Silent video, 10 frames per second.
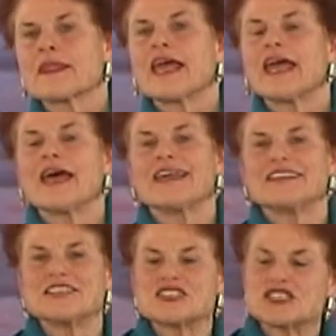
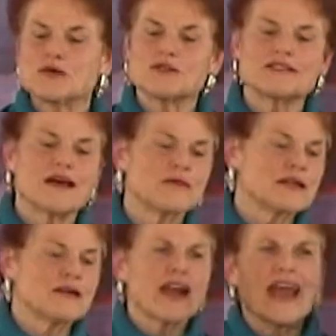And she was, I
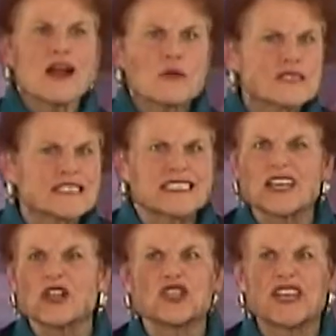mean, her hair was
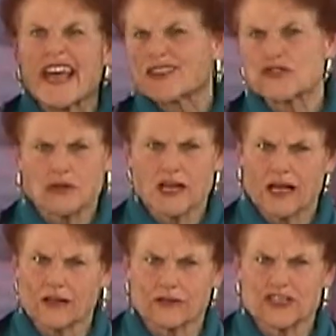still natural
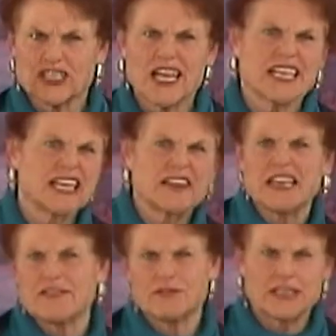color. She had, didn't
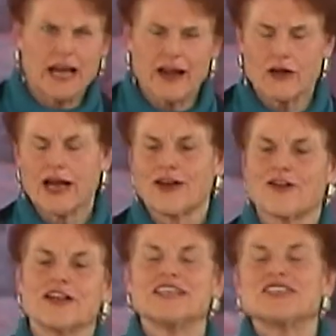even dye her hair.